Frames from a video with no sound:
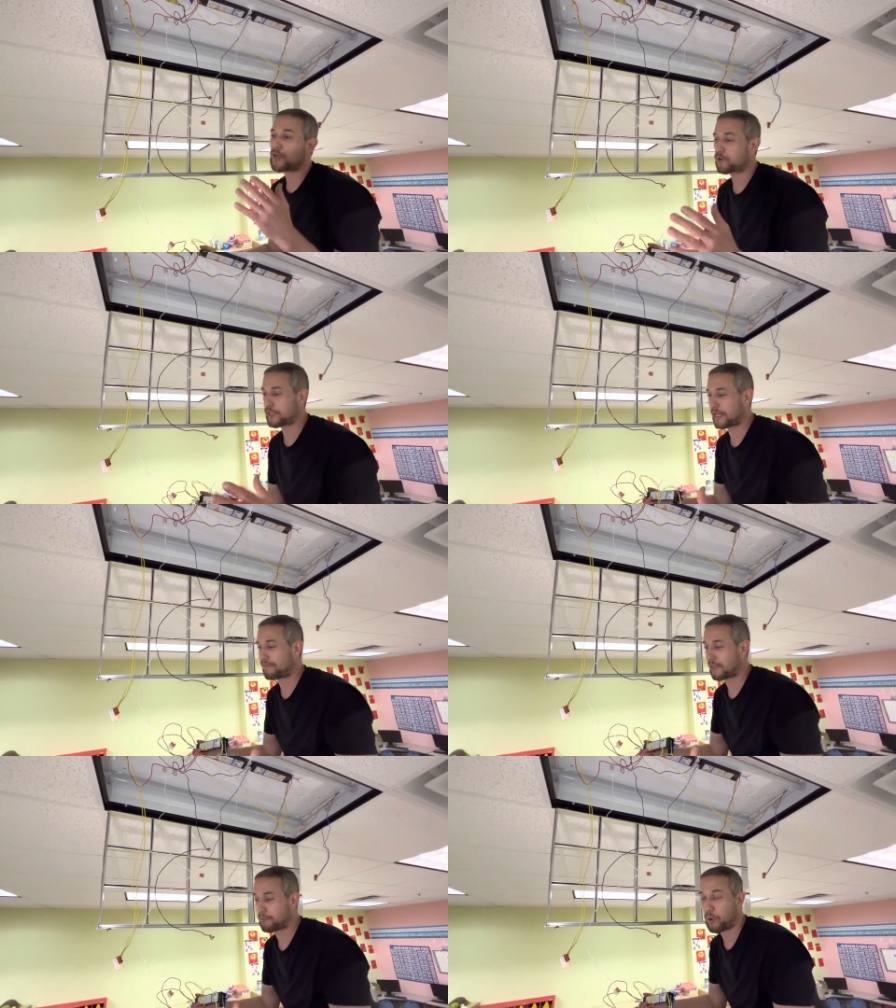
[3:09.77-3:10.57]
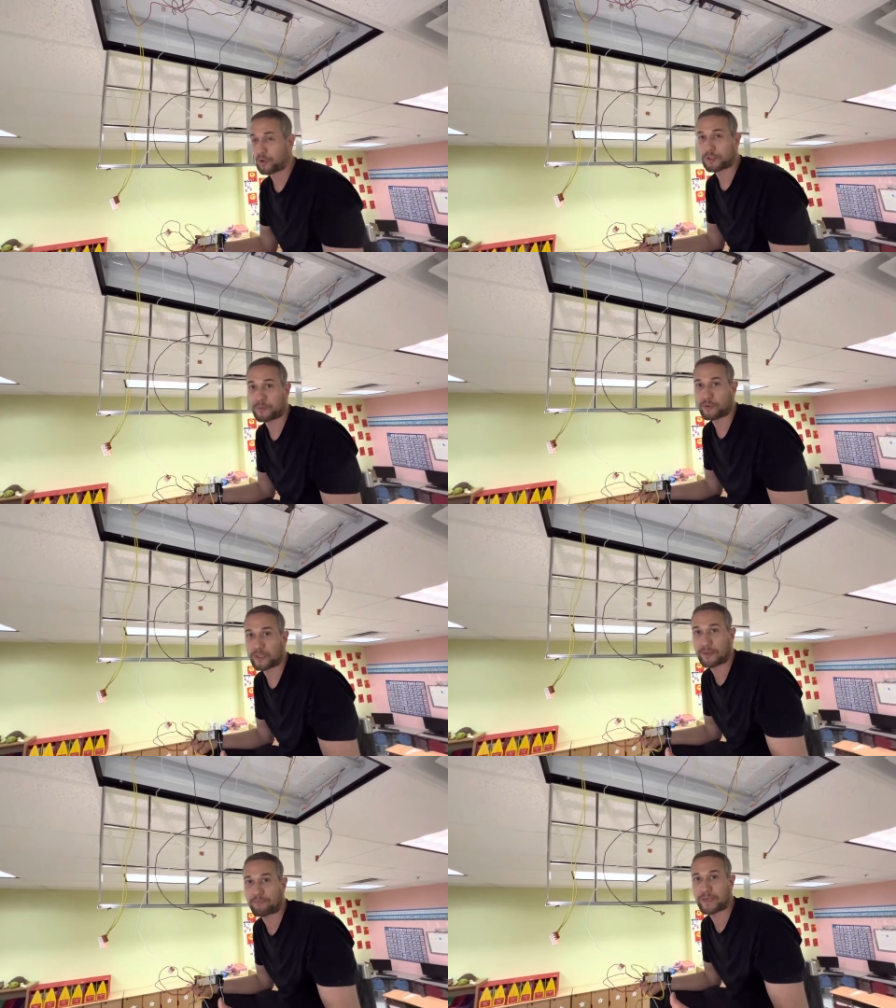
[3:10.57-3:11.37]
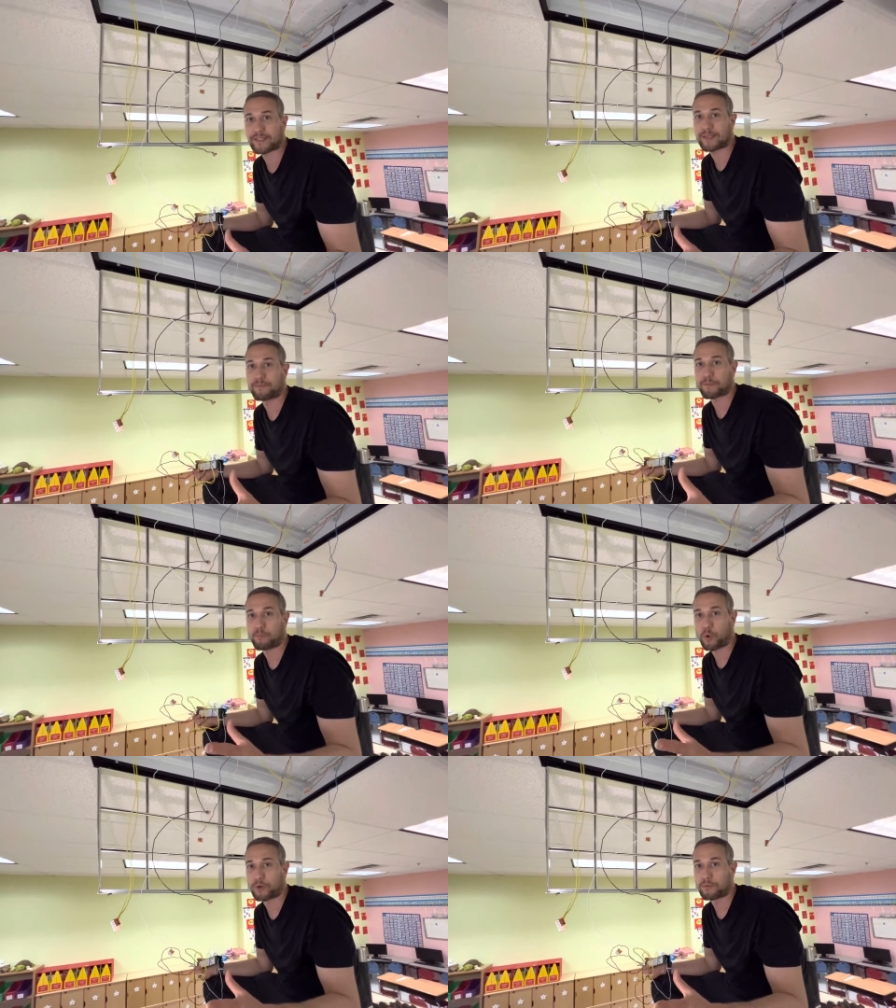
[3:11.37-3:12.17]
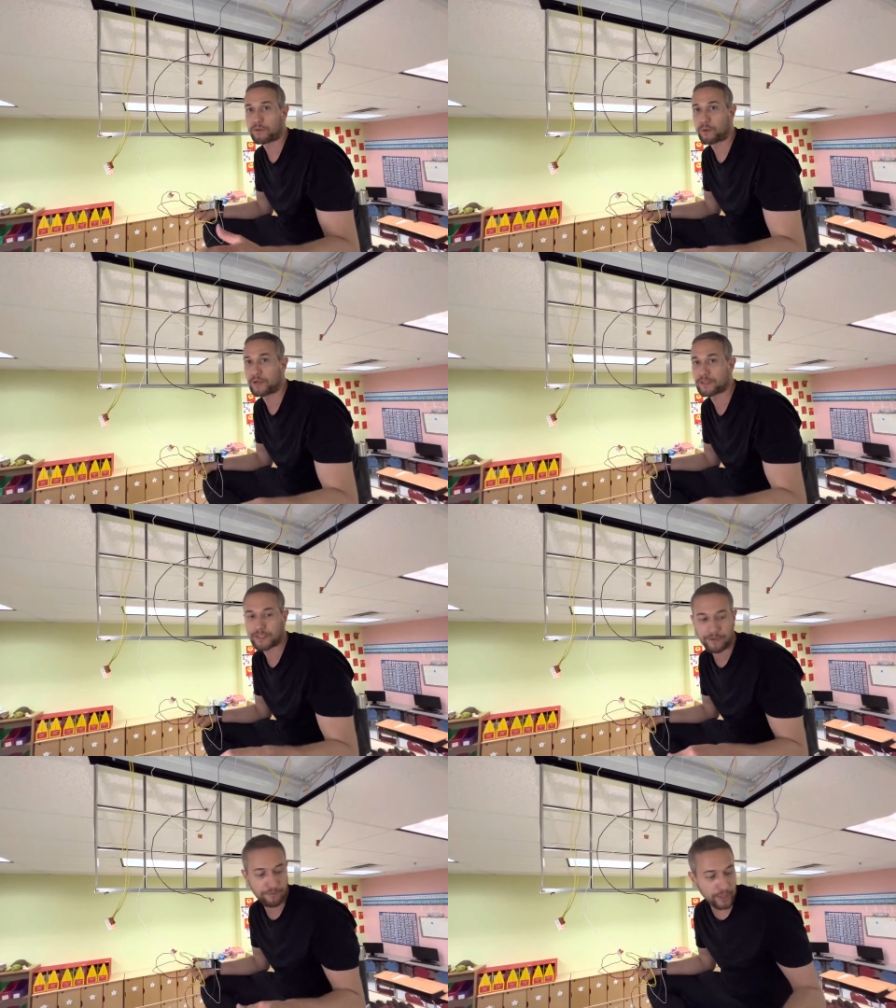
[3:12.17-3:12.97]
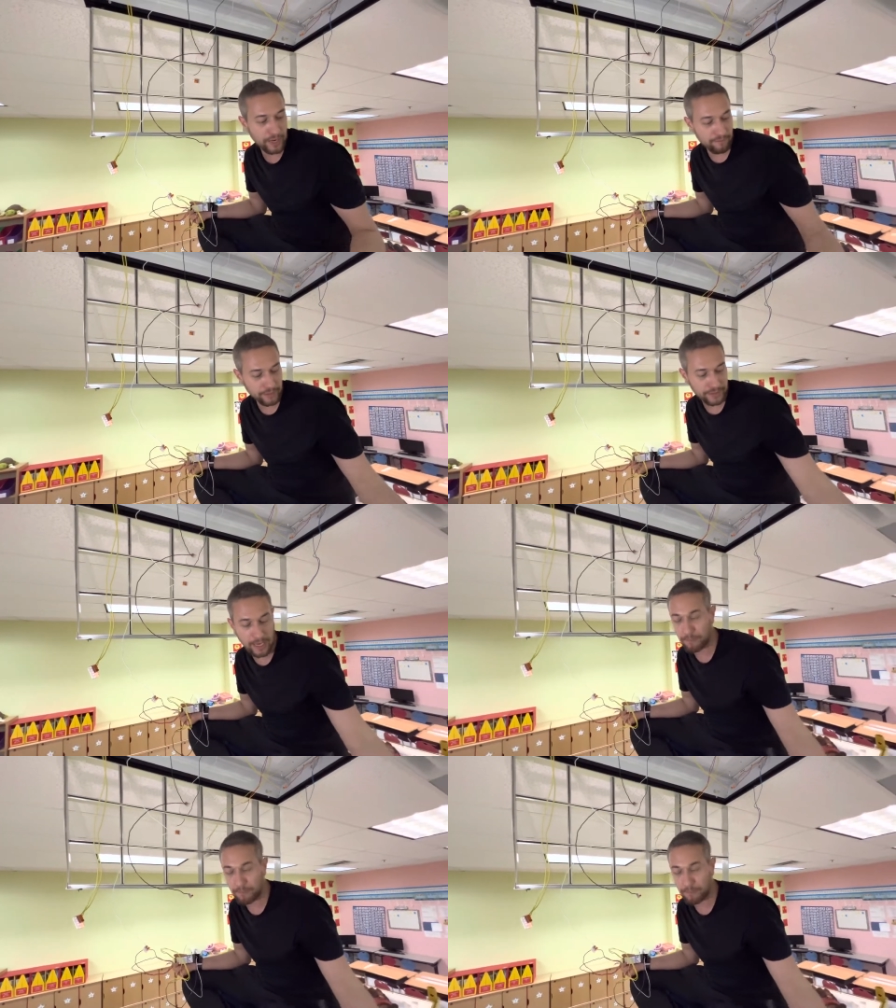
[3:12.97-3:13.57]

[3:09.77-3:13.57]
you can have like portable, you can make some like portable ones if you have like that